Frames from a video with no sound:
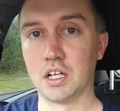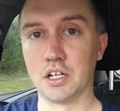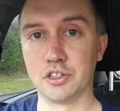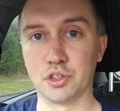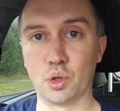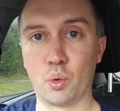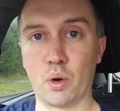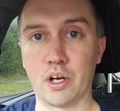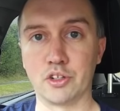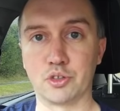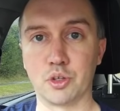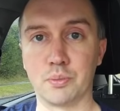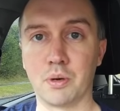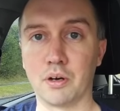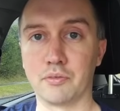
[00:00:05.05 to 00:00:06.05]
As
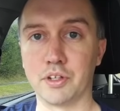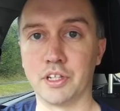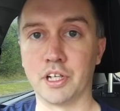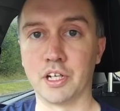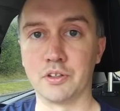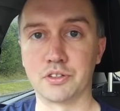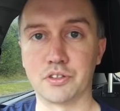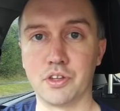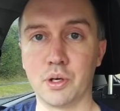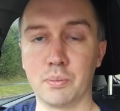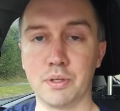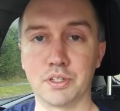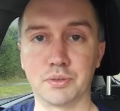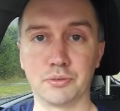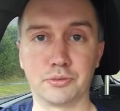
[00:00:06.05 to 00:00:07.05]
always with my videos there'll
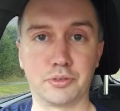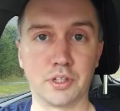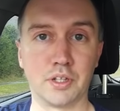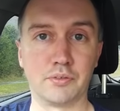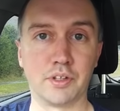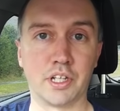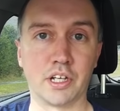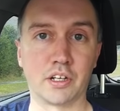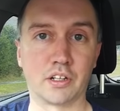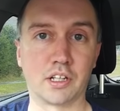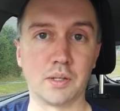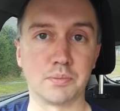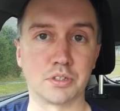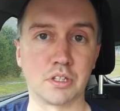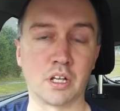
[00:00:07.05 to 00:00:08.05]
be some funny video
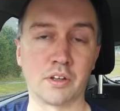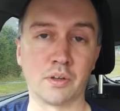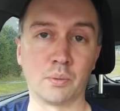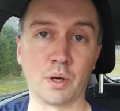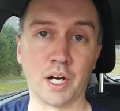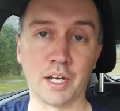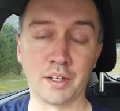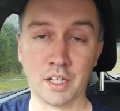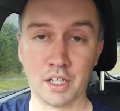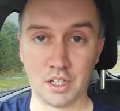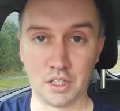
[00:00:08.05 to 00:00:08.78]
clips along the way